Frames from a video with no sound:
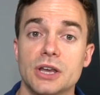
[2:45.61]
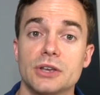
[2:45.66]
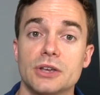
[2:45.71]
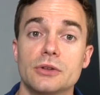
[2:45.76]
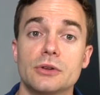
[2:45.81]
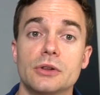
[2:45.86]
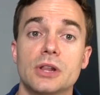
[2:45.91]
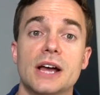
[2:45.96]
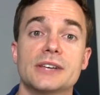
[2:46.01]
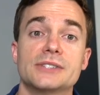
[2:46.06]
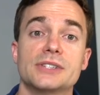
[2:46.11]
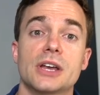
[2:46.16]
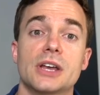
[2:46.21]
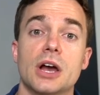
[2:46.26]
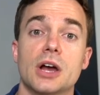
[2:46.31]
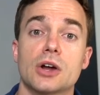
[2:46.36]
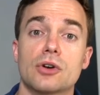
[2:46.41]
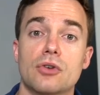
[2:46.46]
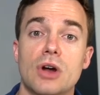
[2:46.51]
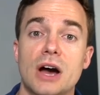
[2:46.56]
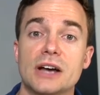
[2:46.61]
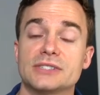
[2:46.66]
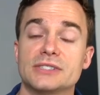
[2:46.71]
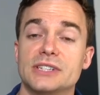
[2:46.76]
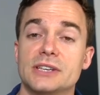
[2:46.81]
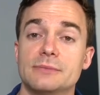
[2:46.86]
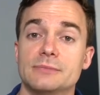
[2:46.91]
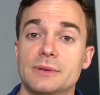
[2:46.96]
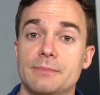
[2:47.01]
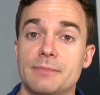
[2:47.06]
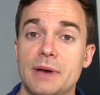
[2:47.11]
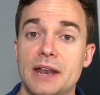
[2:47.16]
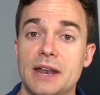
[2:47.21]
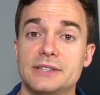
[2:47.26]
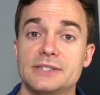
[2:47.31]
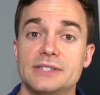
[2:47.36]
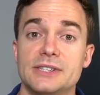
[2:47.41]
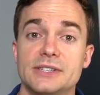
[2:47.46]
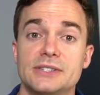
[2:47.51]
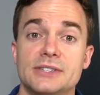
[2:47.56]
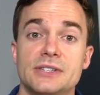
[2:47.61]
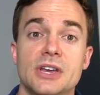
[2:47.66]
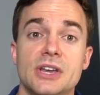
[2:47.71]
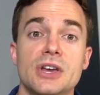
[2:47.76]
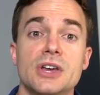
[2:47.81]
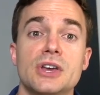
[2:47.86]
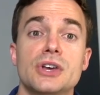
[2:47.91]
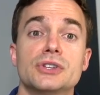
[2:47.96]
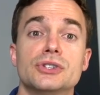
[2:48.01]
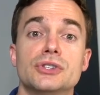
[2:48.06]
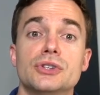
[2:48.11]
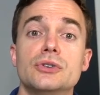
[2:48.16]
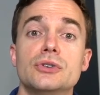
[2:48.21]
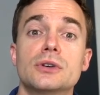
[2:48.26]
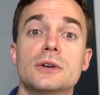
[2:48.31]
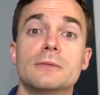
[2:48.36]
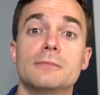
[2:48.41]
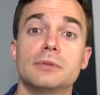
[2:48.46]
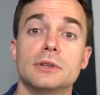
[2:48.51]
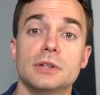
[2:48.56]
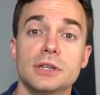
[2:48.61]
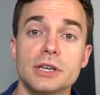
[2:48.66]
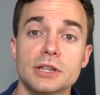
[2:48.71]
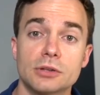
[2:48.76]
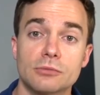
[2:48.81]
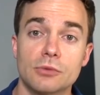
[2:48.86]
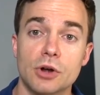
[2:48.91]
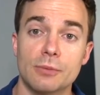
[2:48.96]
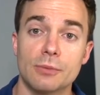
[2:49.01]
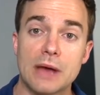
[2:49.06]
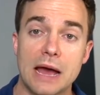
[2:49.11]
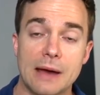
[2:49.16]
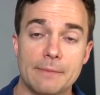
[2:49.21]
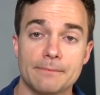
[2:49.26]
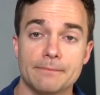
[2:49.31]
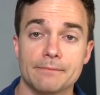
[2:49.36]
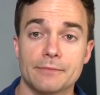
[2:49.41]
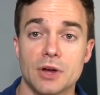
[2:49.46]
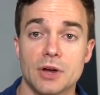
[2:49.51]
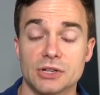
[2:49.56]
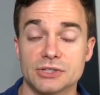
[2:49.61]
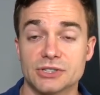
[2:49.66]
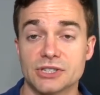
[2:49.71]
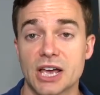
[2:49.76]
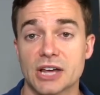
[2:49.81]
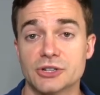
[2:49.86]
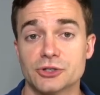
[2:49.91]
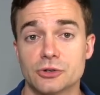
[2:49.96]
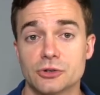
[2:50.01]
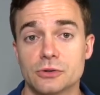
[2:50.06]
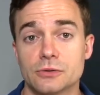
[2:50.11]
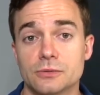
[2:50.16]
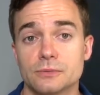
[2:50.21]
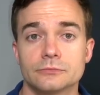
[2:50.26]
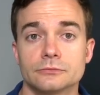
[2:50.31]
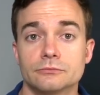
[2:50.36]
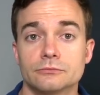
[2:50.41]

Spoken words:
utilizing cross-team dependencies to complete the roadmap on schedule,